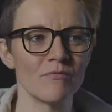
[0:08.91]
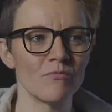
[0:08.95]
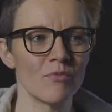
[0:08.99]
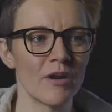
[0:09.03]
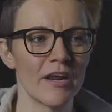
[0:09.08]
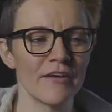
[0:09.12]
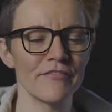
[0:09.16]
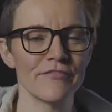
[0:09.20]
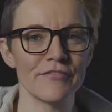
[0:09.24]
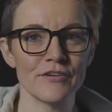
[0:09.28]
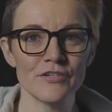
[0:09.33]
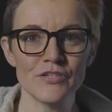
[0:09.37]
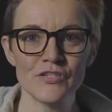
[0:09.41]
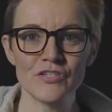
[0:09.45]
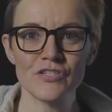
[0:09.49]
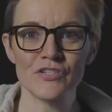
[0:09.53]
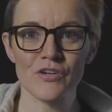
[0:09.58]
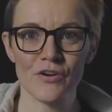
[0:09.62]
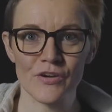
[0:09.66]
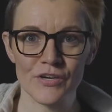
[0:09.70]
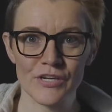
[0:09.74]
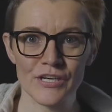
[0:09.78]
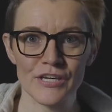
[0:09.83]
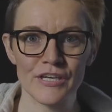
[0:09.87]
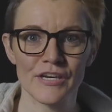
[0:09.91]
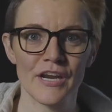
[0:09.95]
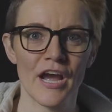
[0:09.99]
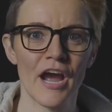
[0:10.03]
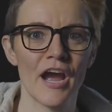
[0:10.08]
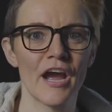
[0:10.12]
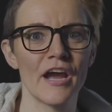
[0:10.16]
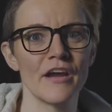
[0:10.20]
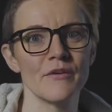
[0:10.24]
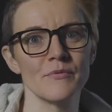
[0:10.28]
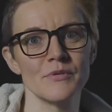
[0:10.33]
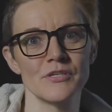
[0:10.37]
When I first started,
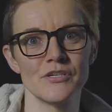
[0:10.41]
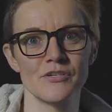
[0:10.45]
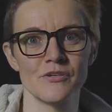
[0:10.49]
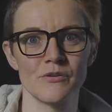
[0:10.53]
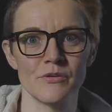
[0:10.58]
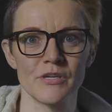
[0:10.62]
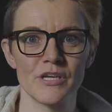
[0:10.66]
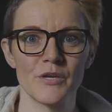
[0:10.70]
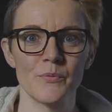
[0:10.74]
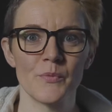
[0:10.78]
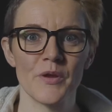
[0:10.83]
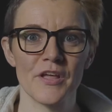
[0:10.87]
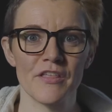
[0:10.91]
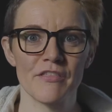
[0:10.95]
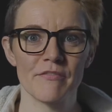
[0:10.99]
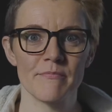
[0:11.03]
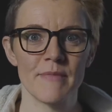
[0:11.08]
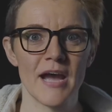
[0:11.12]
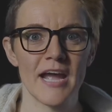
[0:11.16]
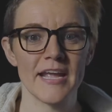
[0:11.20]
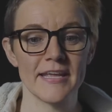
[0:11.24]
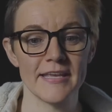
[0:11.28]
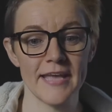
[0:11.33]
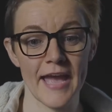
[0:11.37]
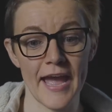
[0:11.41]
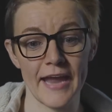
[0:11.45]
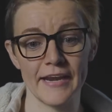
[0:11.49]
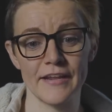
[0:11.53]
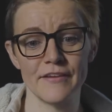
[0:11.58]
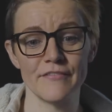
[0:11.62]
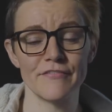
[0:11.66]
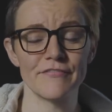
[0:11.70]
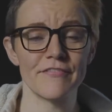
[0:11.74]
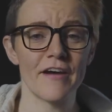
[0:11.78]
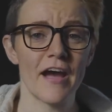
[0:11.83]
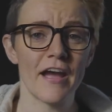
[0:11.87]
I was shooting with my
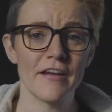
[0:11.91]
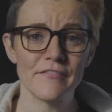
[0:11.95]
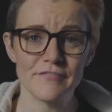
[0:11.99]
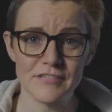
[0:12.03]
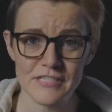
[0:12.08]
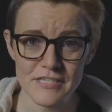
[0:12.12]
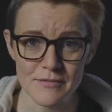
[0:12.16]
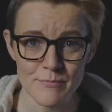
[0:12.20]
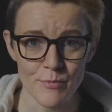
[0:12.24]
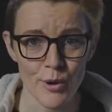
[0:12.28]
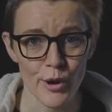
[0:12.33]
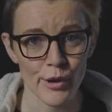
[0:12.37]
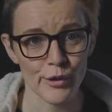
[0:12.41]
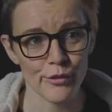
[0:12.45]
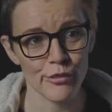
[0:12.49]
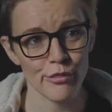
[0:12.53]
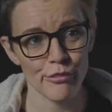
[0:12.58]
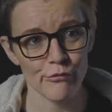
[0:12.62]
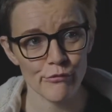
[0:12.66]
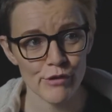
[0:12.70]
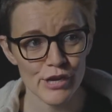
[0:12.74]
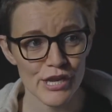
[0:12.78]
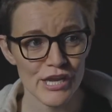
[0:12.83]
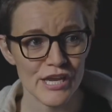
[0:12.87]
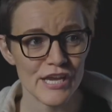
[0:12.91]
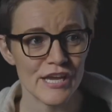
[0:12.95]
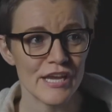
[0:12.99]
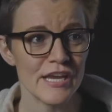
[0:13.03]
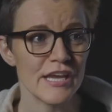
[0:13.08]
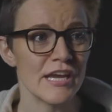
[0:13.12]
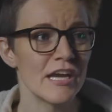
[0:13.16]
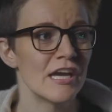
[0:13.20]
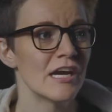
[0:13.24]
Canon 5D Mark III.